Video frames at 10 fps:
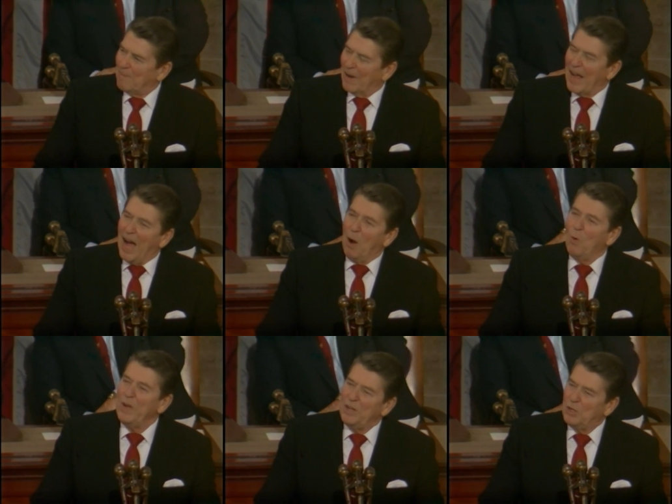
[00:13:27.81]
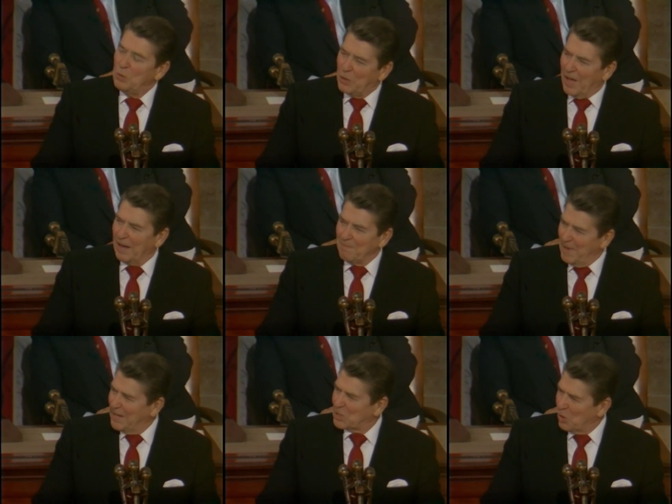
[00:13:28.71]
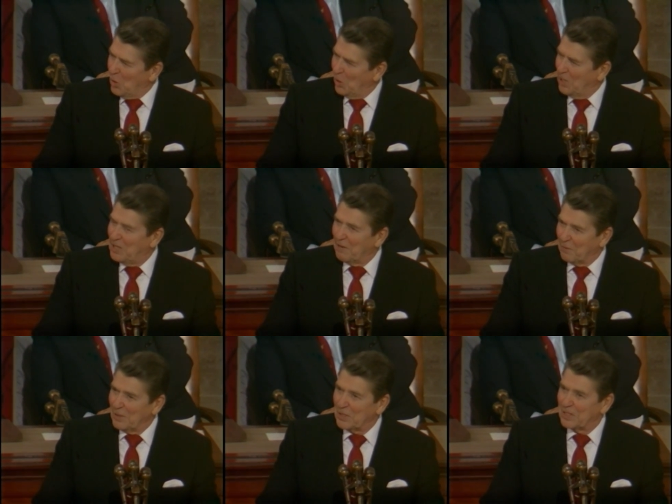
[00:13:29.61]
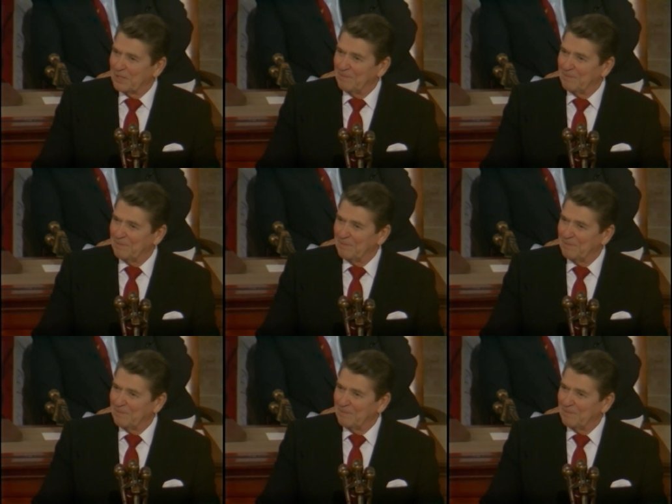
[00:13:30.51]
But how we do that makes all the difference.